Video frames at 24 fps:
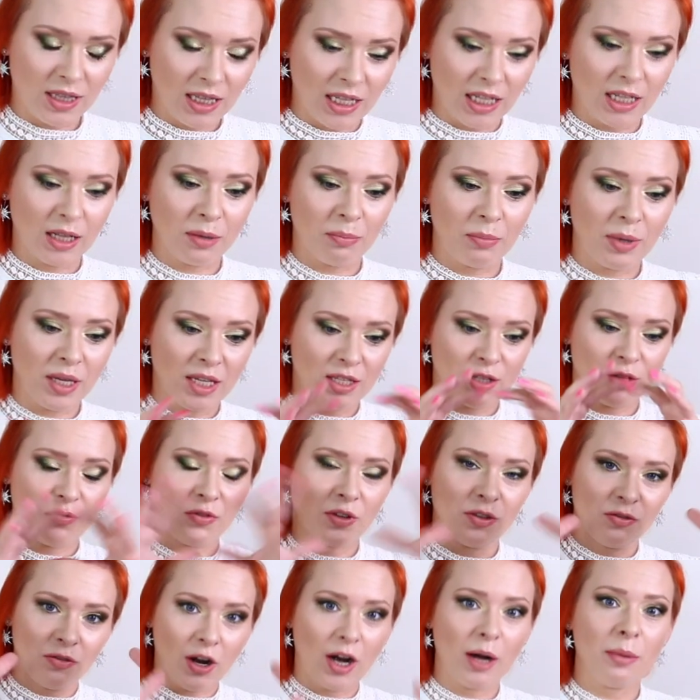little piece of
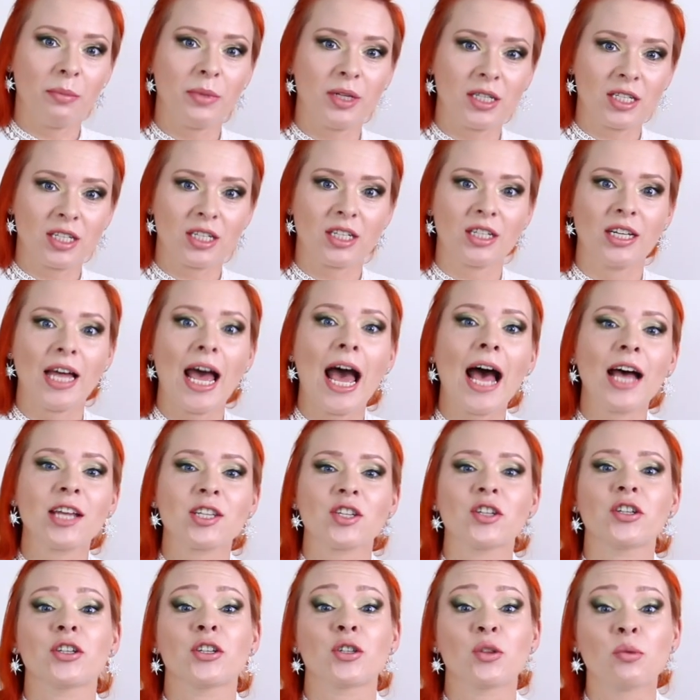environmental
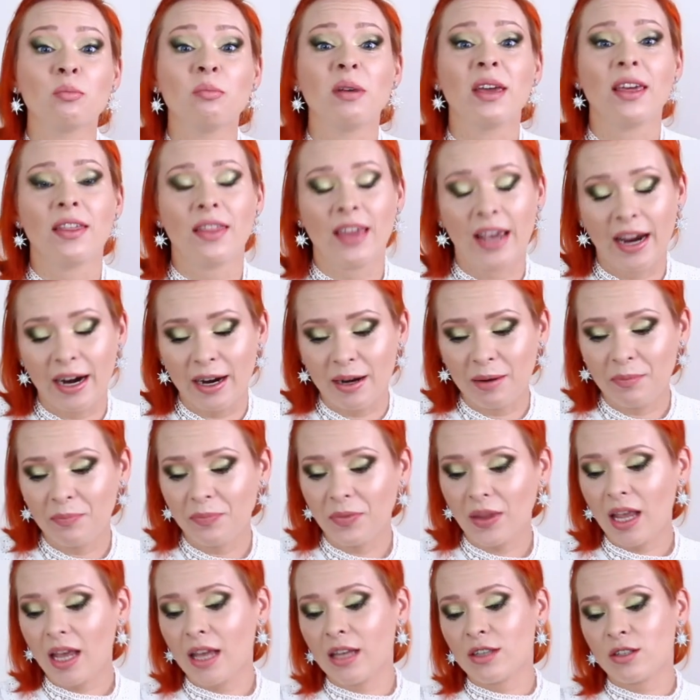hazard to be there.
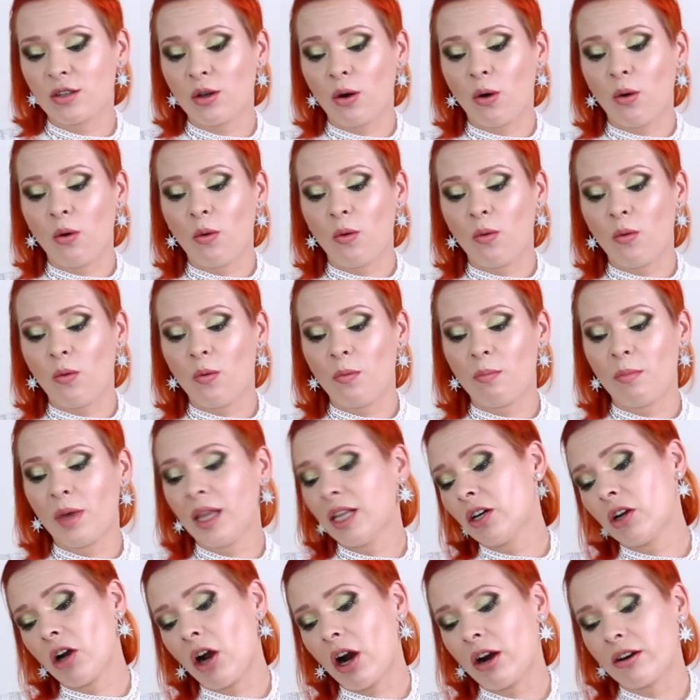So
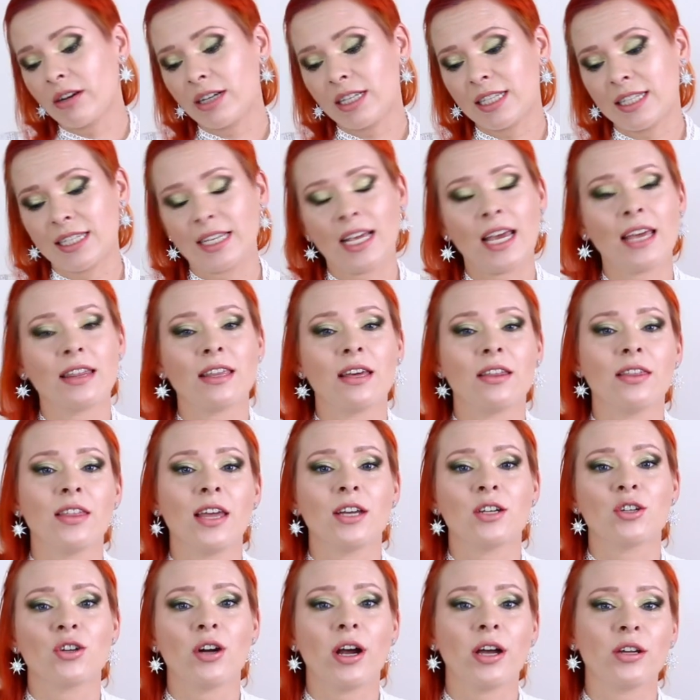Miller Harris say that
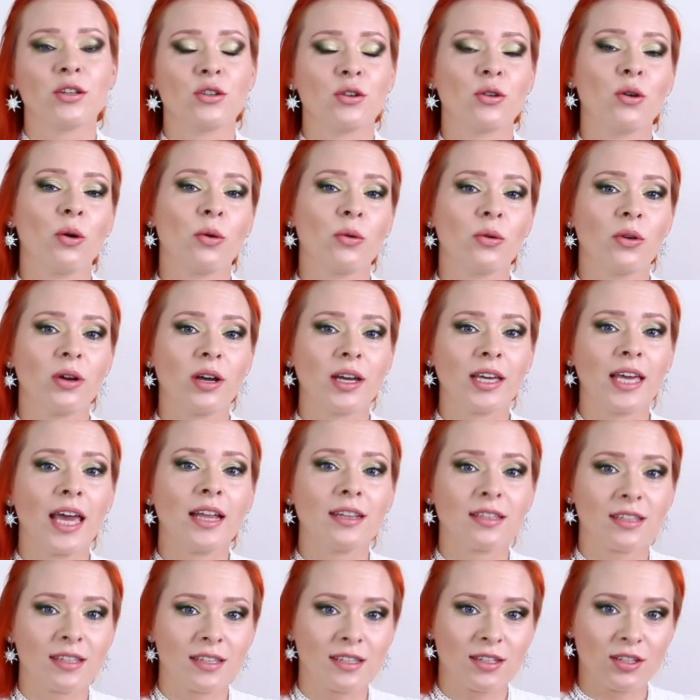they try to go
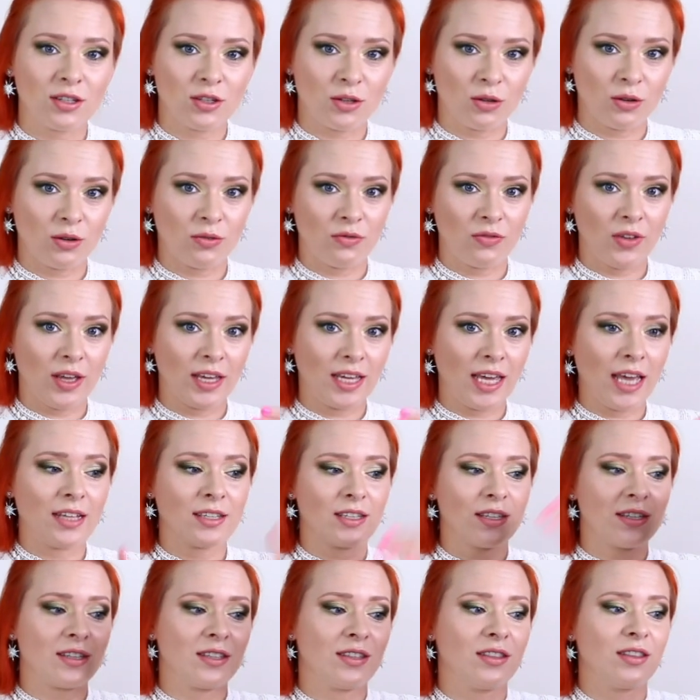
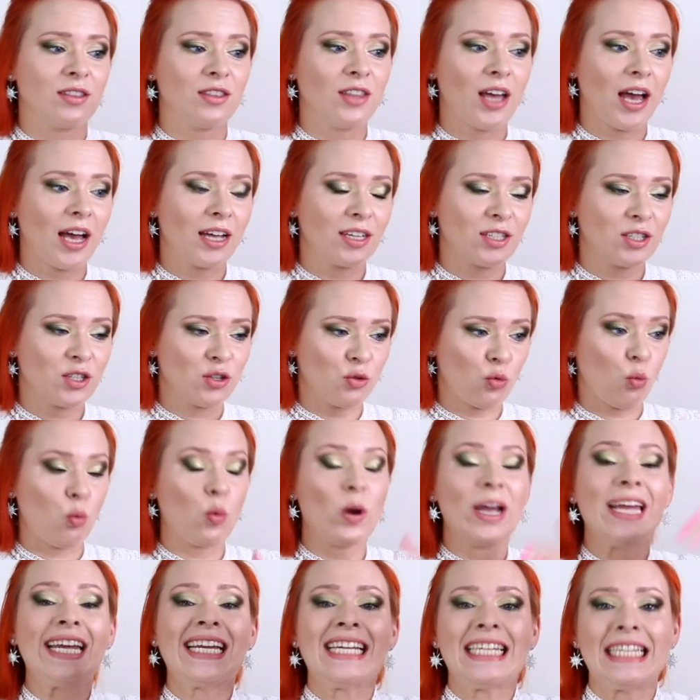against that
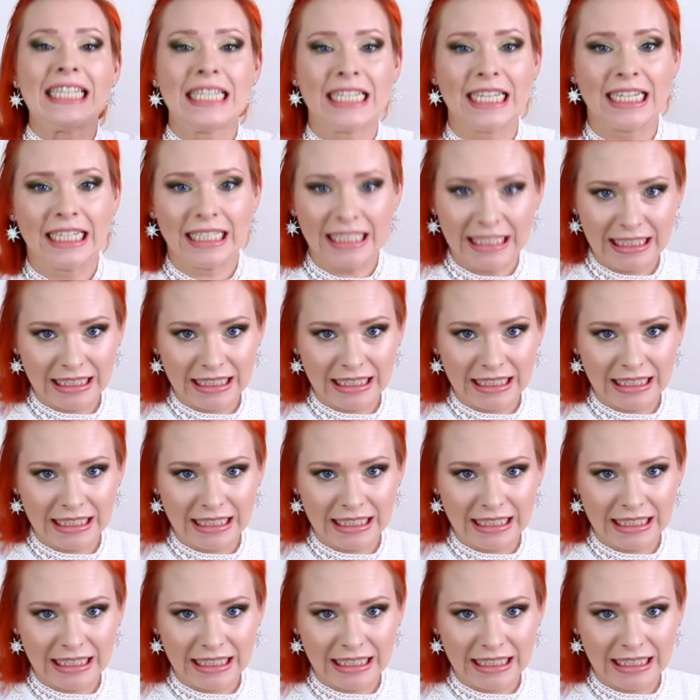wind